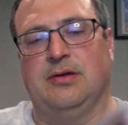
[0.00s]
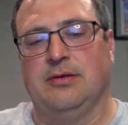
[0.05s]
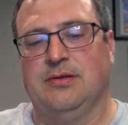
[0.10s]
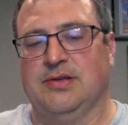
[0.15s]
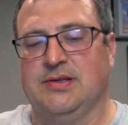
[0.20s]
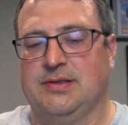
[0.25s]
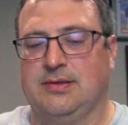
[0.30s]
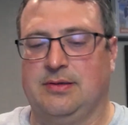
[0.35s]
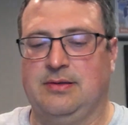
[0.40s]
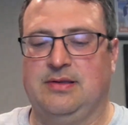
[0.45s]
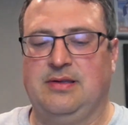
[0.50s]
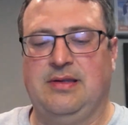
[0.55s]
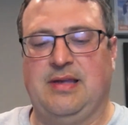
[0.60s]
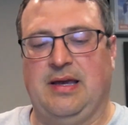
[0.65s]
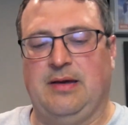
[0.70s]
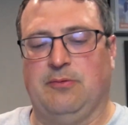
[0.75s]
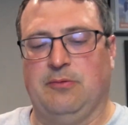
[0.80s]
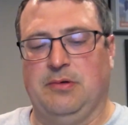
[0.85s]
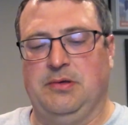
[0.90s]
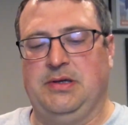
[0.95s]
just
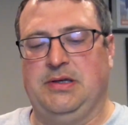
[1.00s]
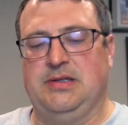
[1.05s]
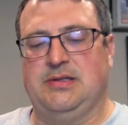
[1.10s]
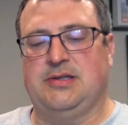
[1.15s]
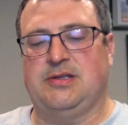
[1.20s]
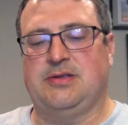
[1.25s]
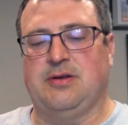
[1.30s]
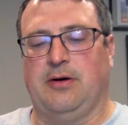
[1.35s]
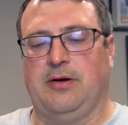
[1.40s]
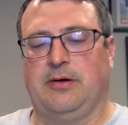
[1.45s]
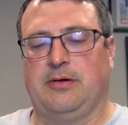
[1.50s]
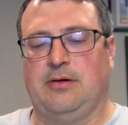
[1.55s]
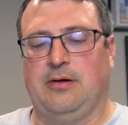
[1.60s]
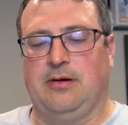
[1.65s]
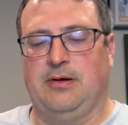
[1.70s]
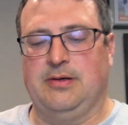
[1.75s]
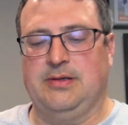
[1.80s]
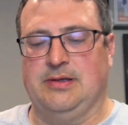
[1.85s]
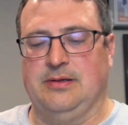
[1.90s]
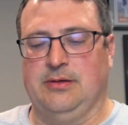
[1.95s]
take one of these star
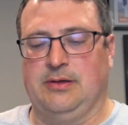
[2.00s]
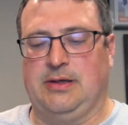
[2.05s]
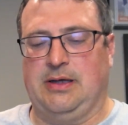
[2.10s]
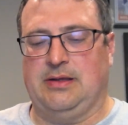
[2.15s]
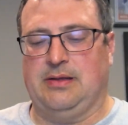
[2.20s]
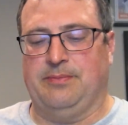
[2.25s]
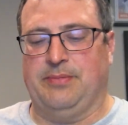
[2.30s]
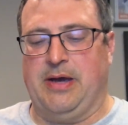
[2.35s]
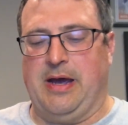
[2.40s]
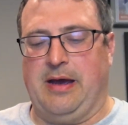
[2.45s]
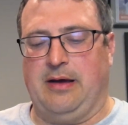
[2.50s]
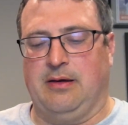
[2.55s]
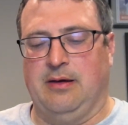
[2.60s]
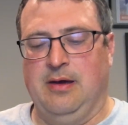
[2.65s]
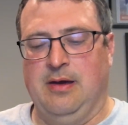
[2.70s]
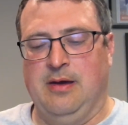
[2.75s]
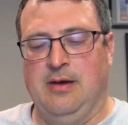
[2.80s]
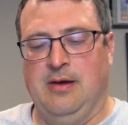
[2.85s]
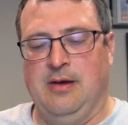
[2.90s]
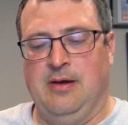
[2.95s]
cards and look at the back.
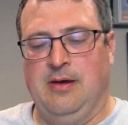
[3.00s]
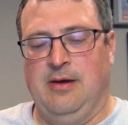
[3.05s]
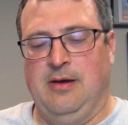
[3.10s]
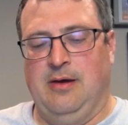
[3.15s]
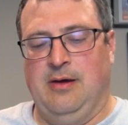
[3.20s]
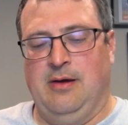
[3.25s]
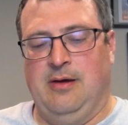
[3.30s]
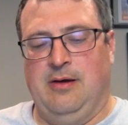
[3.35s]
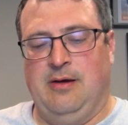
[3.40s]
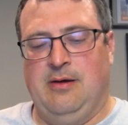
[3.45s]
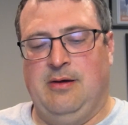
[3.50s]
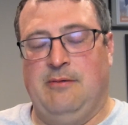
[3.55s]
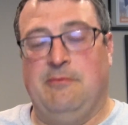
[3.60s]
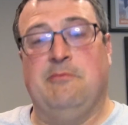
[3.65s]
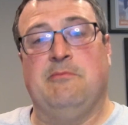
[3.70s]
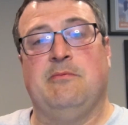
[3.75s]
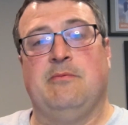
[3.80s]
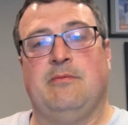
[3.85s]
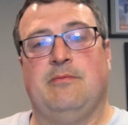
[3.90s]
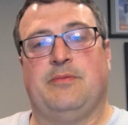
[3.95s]

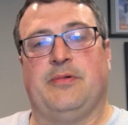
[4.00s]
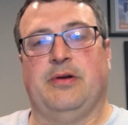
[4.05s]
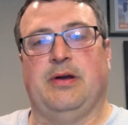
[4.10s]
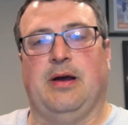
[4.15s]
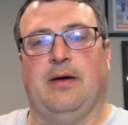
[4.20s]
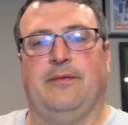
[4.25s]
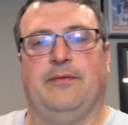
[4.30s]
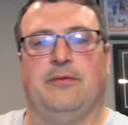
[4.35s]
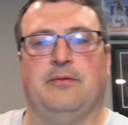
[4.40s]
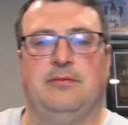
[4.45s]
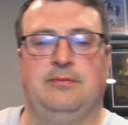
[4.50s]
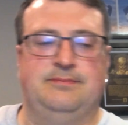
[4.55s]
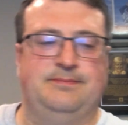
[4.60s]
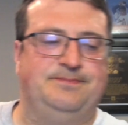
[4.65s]
Pretty helpful.